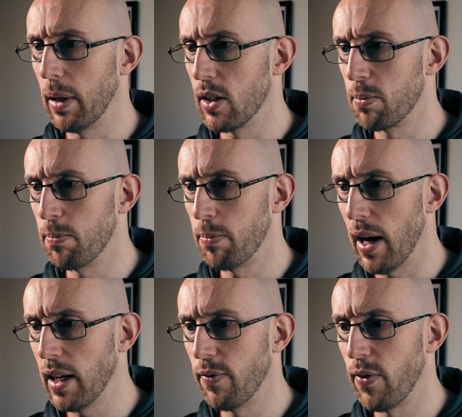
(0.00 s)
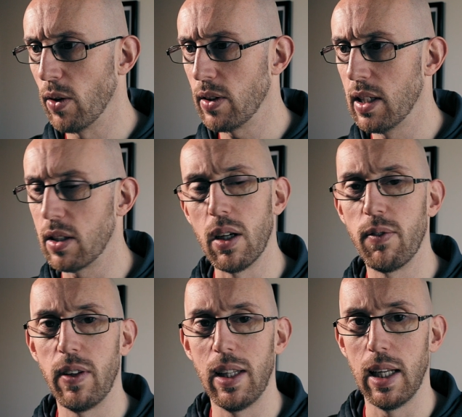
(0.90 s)
because by default it's going
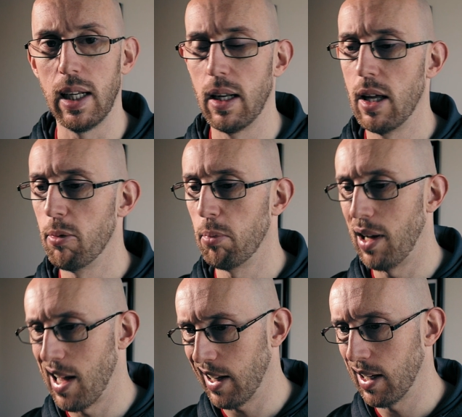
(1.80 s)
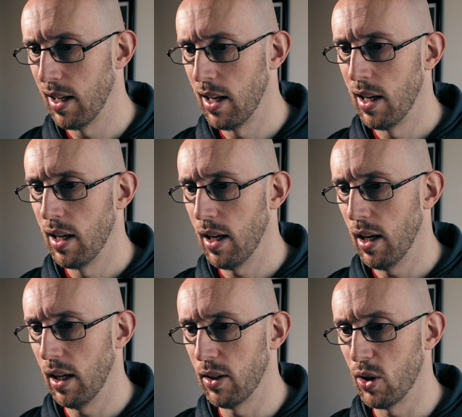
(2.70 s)
to fill it in black,
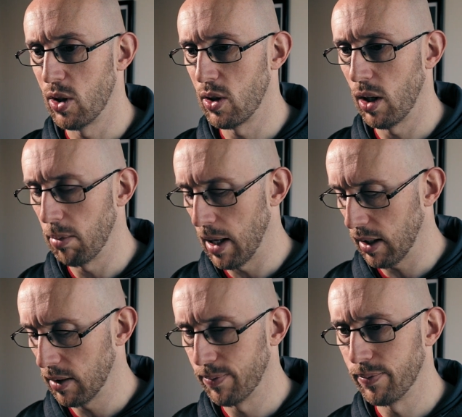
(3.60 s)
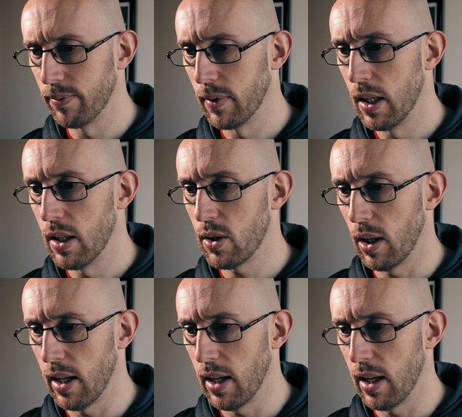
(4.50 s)
just a solid black. So